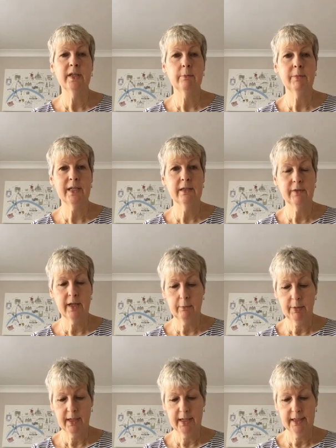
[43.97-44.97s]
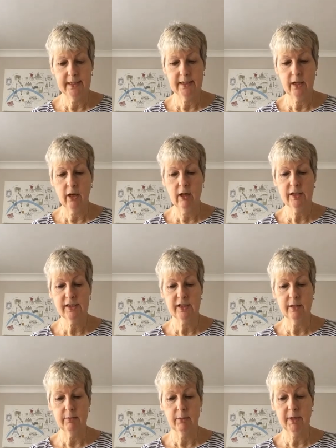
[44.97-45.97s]
the men of that place asked
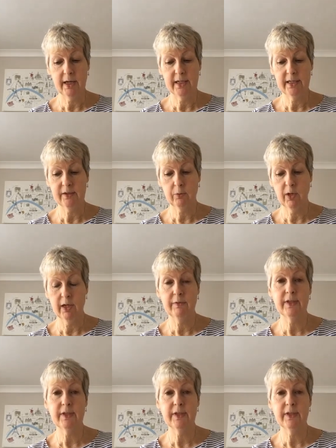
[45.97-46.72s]
him about his wife,